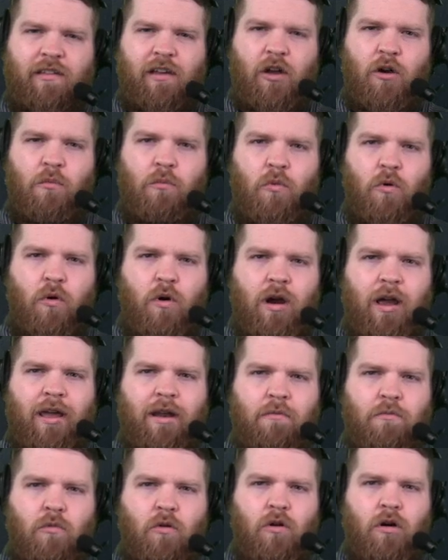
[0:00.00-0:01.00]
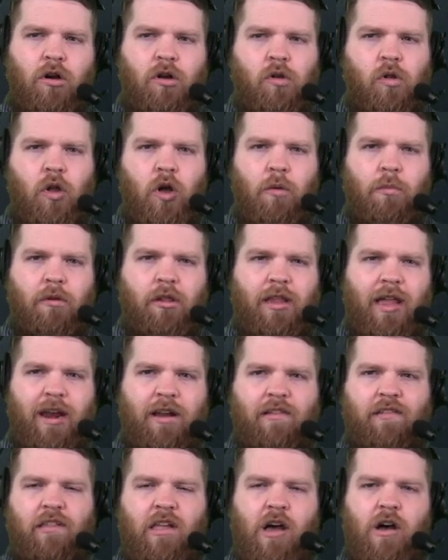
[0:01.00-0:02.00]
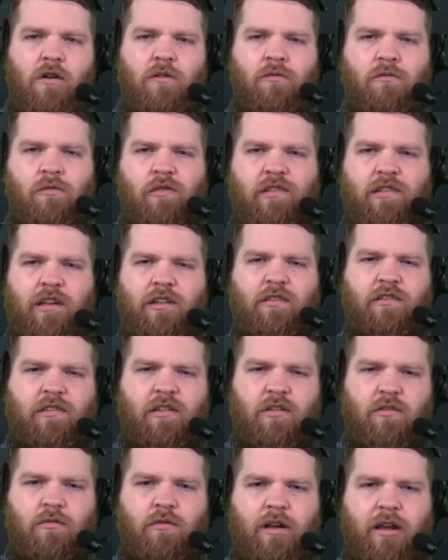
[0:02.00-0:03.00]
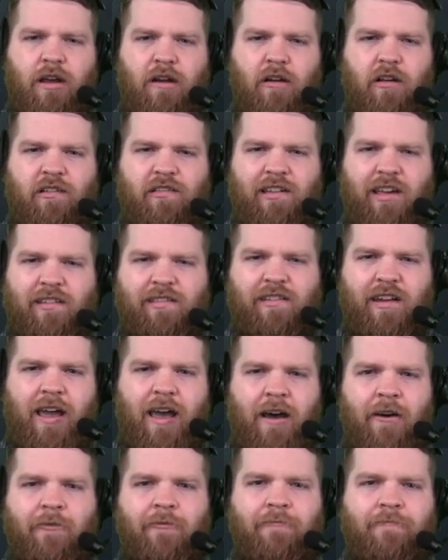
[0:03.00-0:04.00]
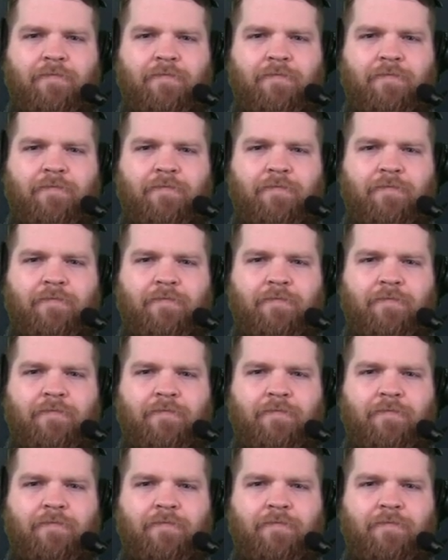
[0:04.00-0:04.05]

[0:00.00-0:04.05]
to go more and more global. Let us know. We'll see you soon here at Saints Now.